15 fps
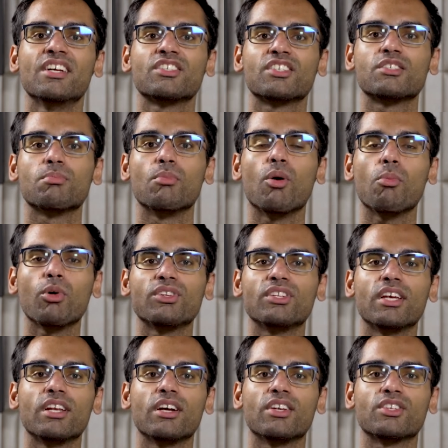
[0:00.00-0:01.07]
since mobile
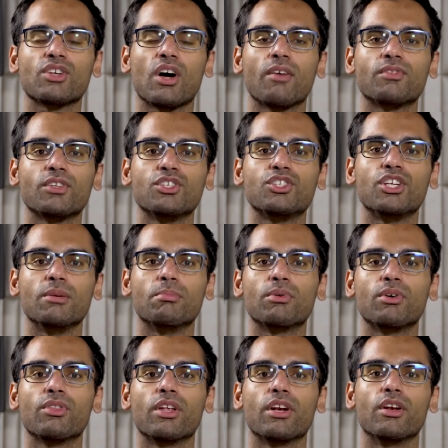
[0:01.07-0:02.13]
data is often
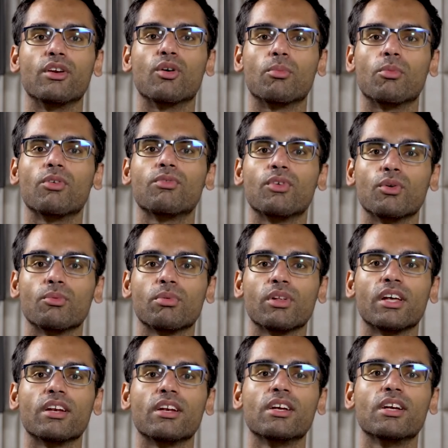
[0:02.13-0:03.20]
cheaper than a normal phone
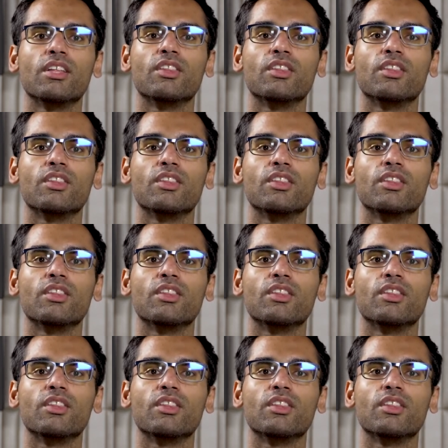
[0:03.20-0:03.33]
plan.